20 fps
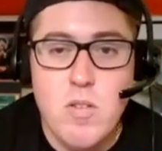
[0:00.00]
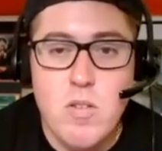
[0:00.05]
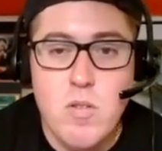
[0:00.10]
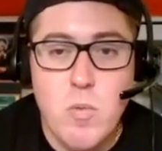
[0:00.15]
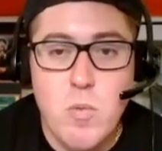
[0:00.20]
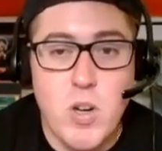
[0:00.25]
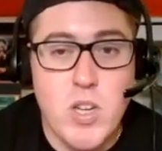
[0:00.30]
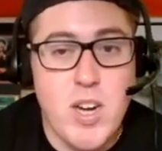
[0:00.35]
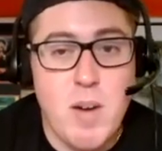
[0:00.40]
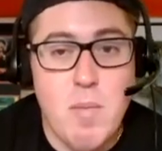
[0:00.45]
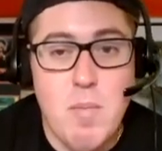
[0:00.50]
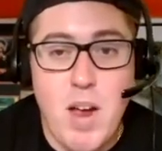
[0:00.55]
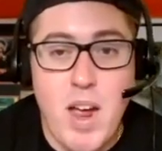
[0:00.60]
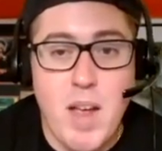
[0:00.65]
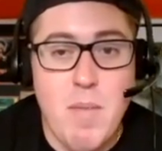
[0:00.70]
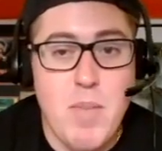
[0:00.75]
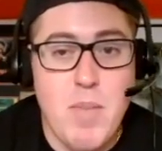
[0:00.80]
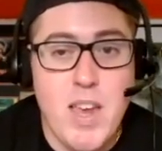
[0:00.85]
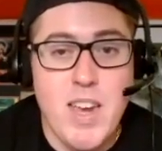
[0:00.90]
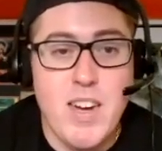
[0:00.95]
which I'm
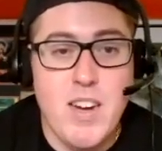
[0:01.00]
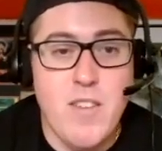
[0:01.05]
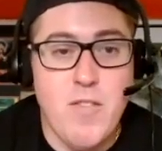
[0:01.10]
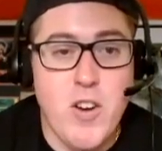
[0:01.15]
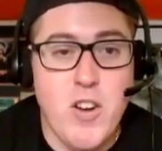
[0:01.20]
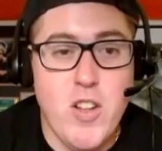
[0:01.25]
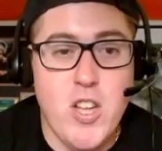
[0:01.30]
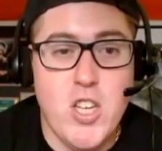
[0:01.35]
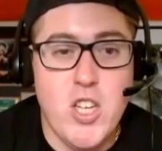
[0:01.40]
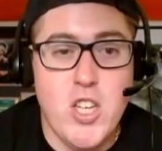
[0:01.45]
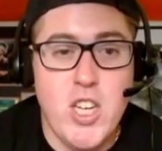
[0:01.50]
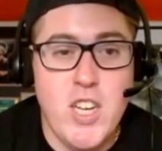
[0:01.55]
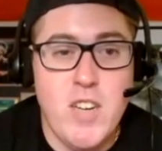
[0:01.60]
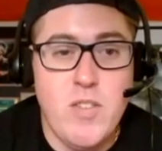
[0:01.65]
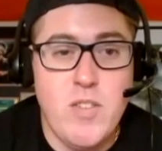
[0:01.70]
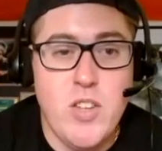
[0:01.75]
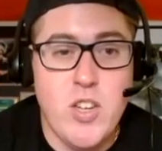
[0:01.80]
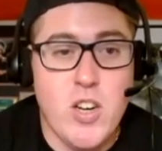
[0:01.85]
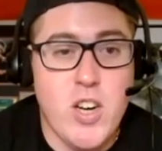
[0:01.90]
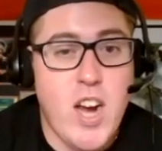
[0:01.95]
thinking if you're the
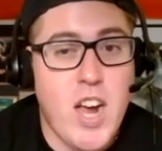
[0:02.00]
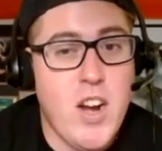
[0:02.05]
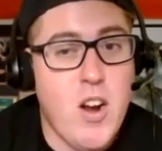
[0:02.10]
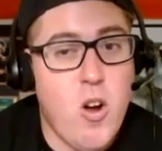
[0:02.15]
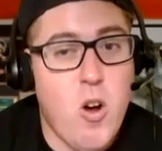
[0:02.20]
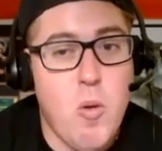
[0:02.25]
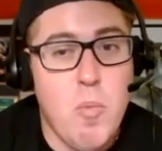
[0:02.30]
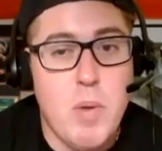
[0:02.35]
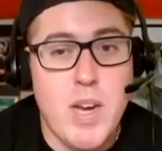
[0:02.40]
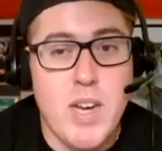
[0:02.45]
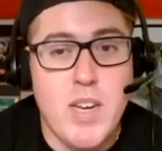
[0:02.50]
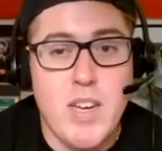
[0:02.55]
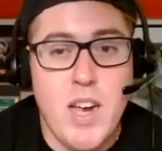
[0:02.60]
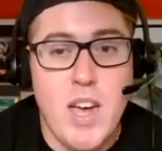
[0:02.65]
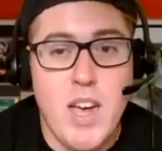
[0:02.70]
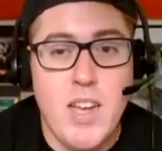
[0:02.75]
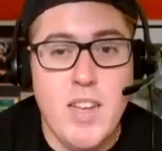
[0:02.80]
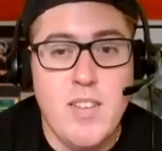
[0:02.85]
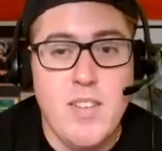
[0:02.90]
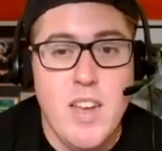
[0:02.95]
Chiefs, you're kind of hoping it
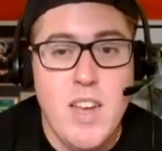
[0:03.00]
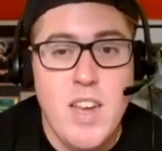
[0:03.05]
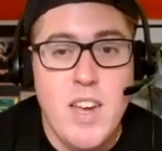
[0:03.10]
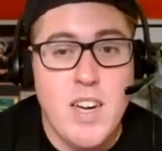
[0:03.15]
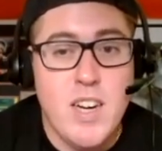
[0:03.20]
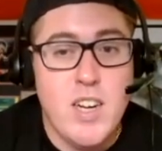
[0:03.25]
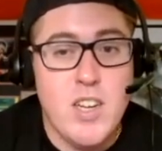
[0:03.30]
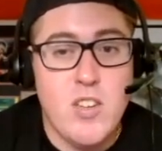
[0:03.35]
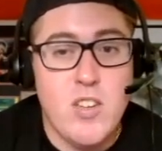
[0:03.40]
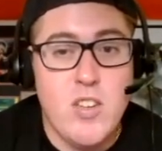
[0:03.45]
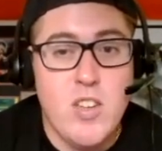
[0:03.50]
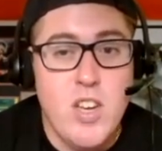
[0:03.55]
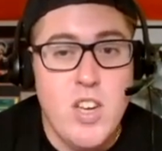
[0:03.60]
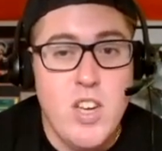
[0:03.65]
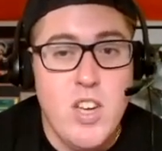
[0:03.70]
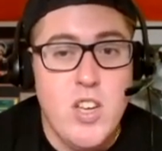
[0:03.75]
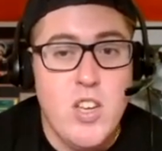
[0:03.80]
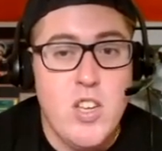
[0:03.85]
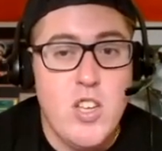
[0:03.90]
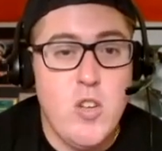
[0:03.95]
does, because
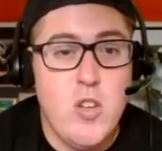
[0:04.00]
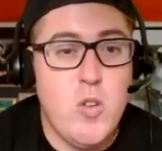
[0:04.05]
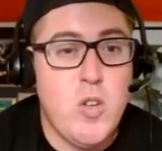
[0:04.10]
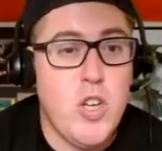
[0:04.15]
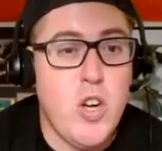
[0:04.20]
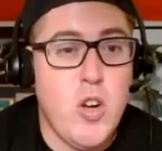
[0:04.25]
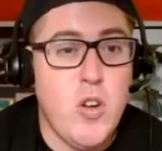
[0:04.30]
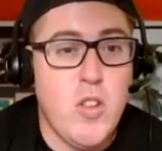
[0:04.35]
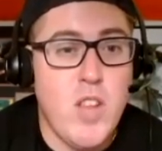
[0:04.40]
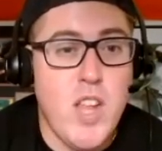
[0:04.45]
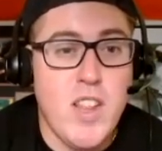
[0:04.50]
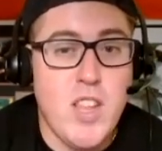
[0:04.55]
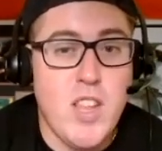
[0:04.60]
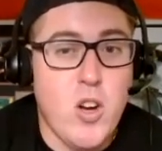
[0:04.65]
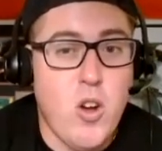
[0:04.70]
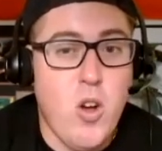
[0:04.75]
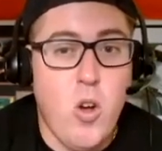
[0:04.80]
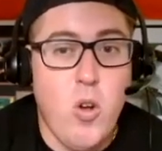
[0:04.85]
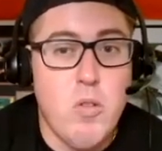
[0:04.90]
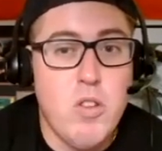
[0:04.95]
you showed that the
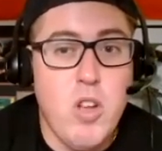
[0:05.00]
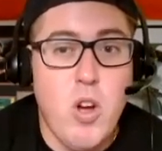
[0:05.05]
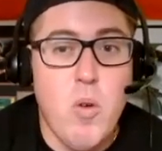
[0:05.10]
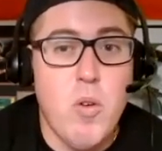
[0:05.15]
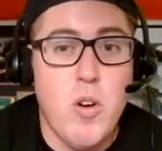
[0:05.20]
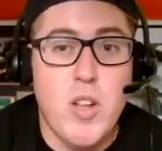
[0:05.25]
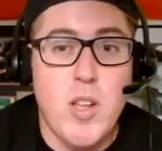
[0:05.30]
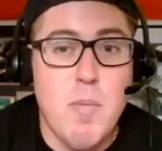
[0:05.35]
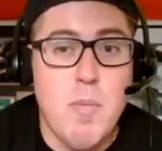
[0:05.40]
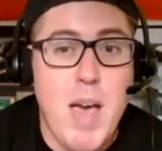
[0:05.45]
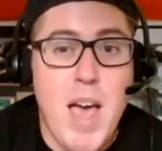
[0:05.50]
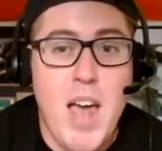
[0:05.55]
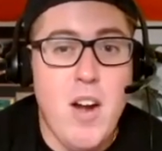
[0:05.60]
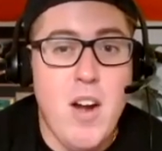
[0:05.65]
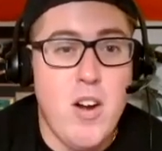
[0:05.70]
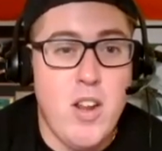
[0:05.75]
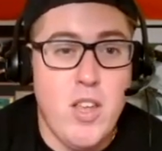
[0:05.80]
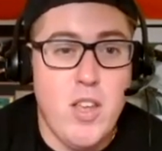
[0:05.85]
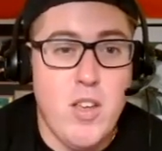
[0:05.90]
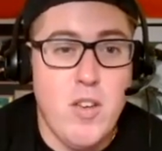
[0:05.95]
cold don't really
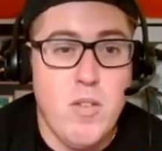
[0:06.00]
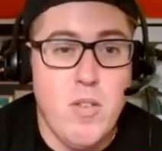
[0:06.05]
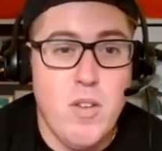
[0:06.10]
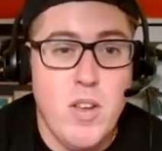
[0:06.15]
matter to you.